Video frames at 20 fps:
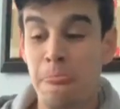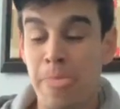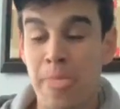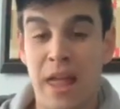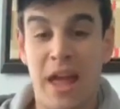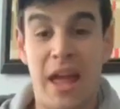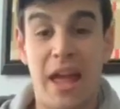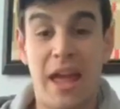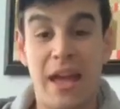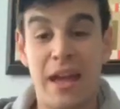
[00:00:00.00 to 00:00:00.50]

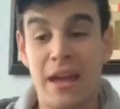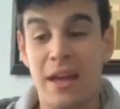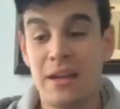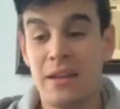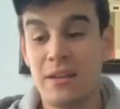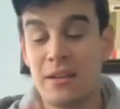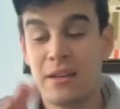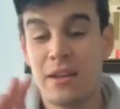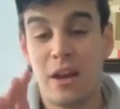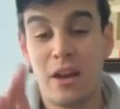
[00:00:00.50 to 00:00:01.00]

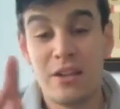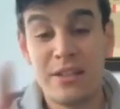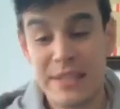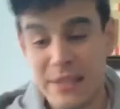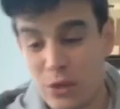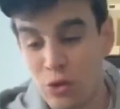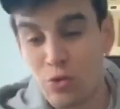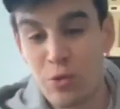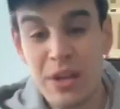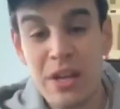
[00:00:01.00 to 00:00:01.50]
And
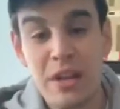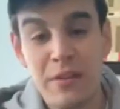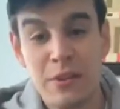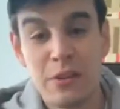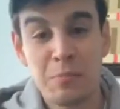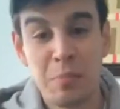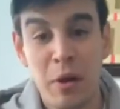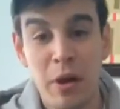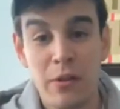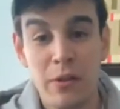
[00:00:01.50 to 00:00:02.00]
until reading this
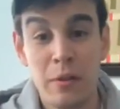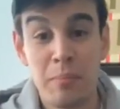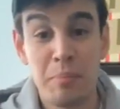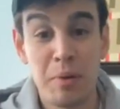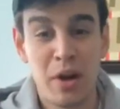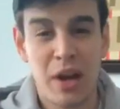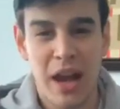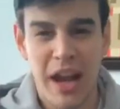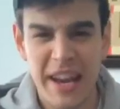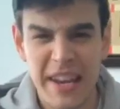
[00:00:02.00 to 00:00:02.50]
part in the
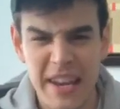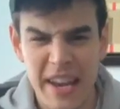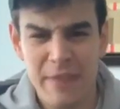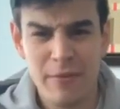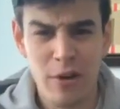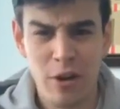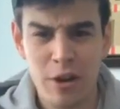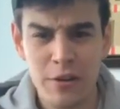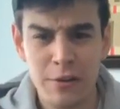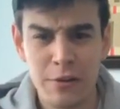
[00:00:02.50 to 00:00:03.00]
book, I
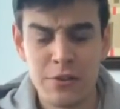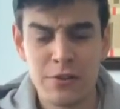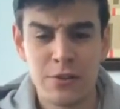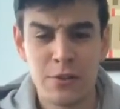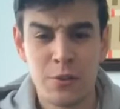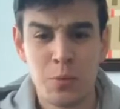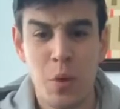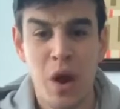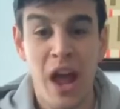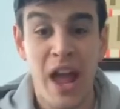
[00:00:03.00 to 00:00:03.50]
never
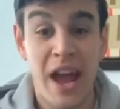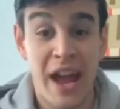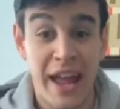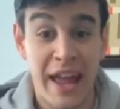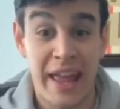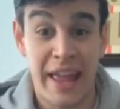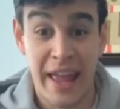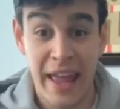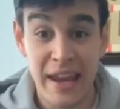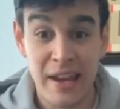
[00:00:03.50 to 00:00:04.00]
understood why I
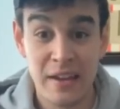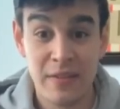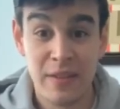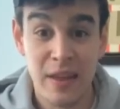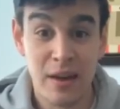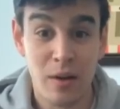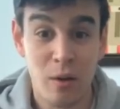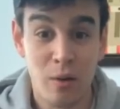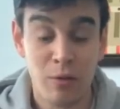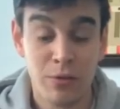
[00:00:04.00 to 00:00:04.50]
hated
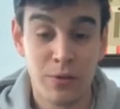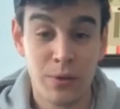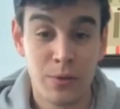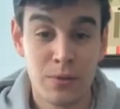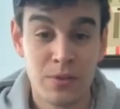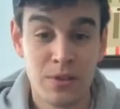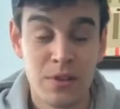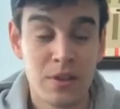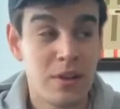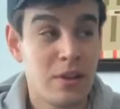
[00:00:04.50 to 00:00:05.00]
that Whole
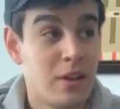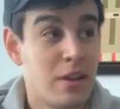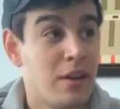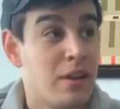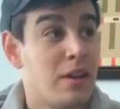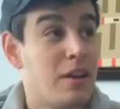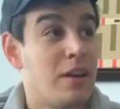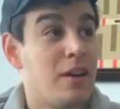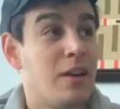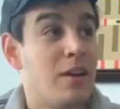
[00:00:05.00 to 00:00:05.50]
Foods.
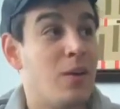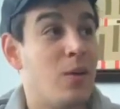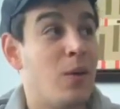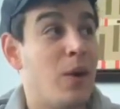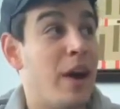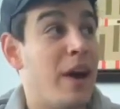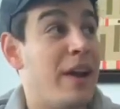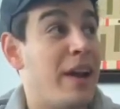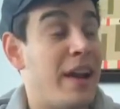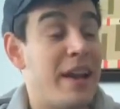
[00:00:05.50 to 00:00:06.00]

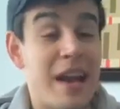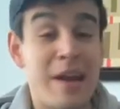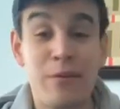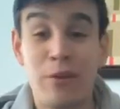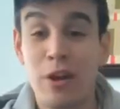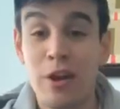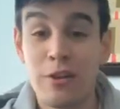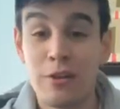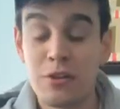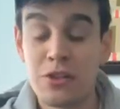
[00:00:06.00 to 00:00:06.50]
And I
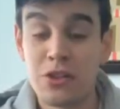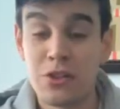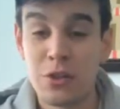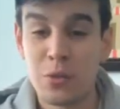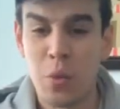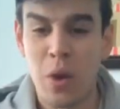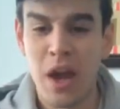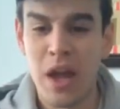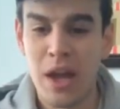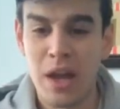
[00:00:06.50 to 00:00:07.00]
never
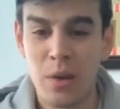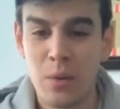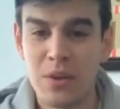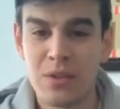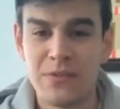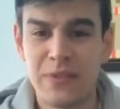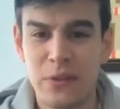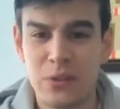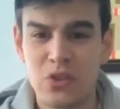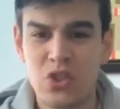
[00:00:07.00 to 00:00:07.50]
understood why I always
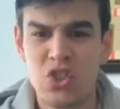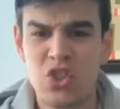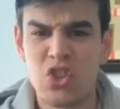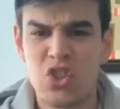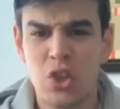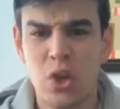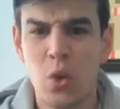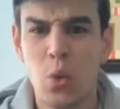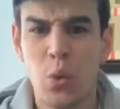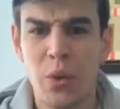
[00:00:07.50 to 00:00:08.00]
felt
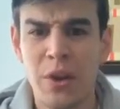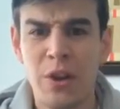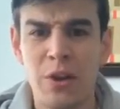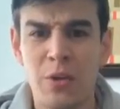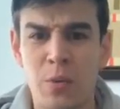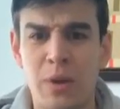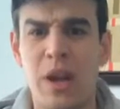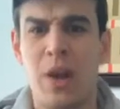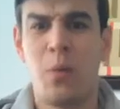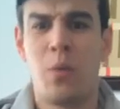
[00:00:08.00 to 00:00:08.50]
so
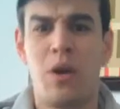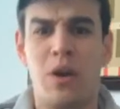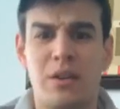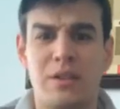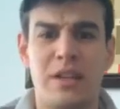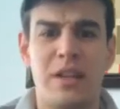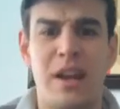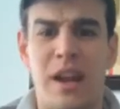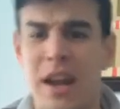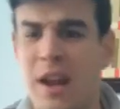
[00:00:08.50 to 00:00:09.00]
weird when I
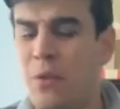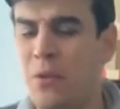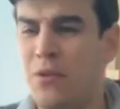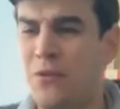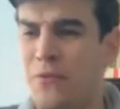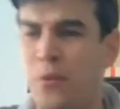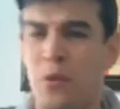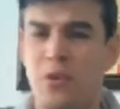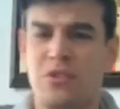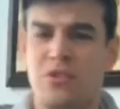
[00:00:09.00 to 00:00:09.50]
walked in and I was
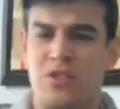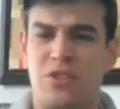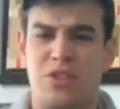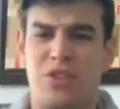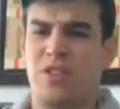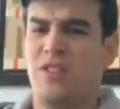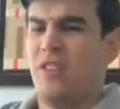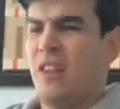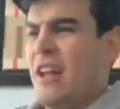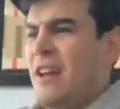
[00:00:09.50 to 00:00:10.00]
forced to
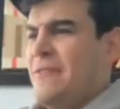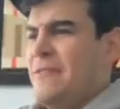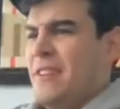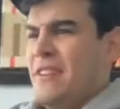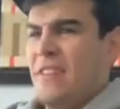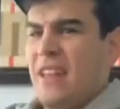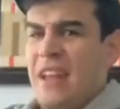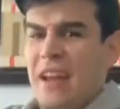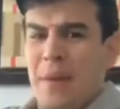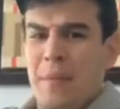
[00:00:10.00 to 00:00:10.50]
turn left.
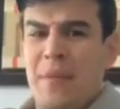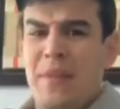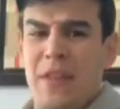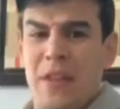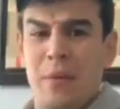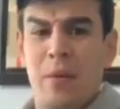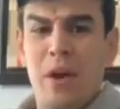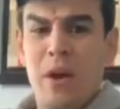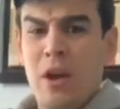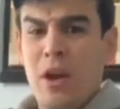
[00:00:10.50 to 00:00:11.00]
And then I'm in
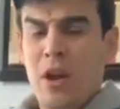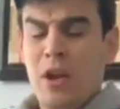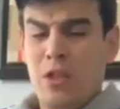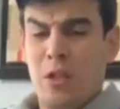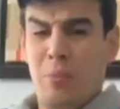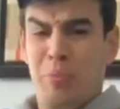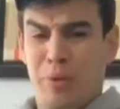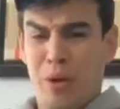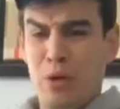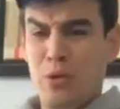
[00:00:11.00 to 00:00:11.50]

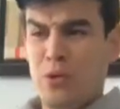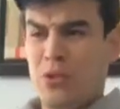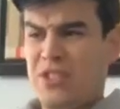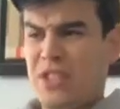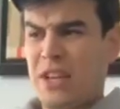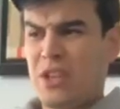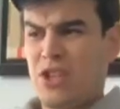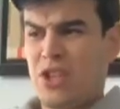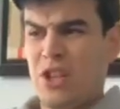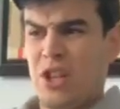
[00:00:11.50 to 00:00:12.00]
the produce
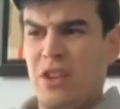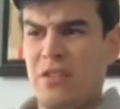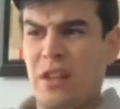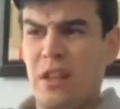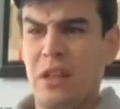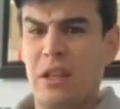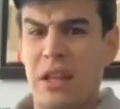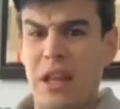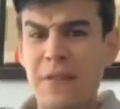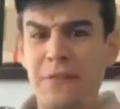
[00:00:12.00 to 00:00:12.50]
section on the
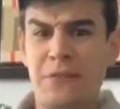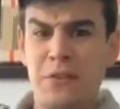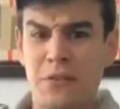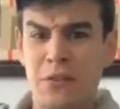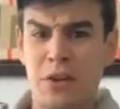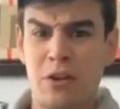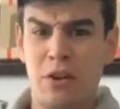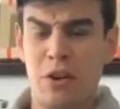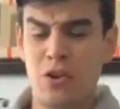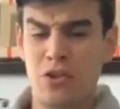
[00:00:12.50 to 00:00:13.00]
left of
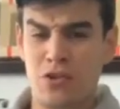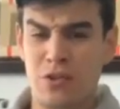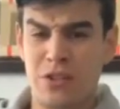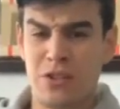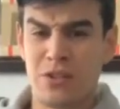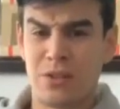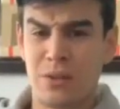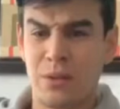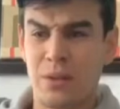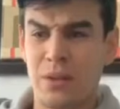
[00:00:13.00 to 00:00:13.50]
the grocery
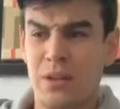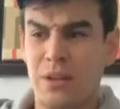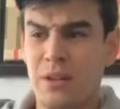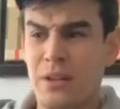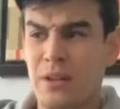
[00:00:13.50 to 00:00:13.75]
store.